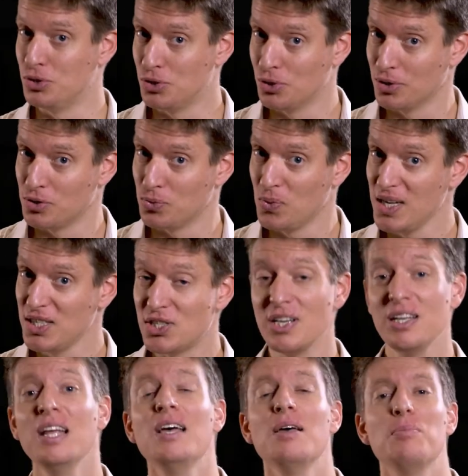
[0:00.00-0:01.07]
George wish
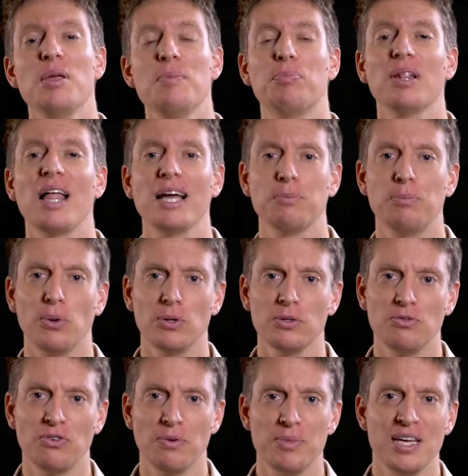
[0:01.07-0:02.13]
it, be blackballed
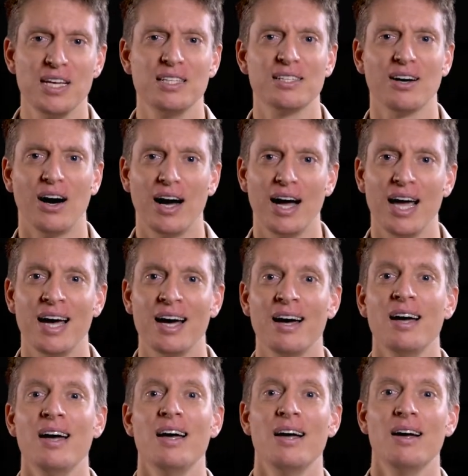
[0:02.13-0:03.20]
from the entire
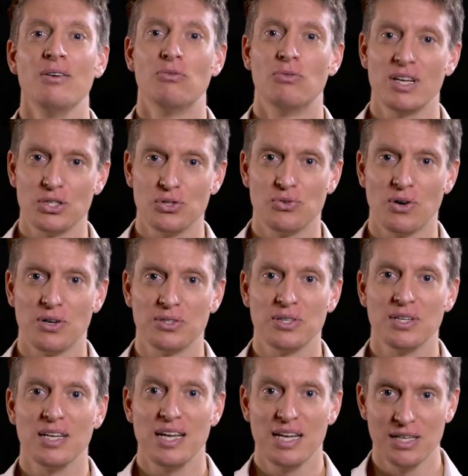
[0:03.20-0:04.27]
restaurant
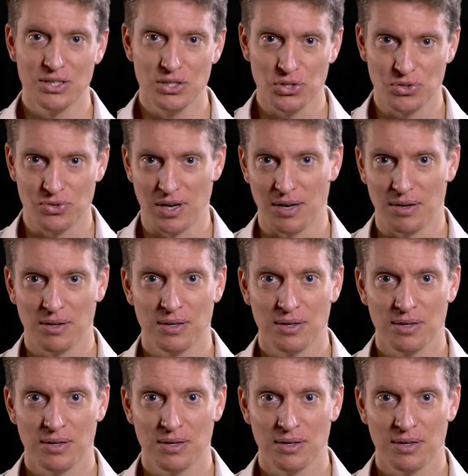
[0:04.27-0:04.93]
industry.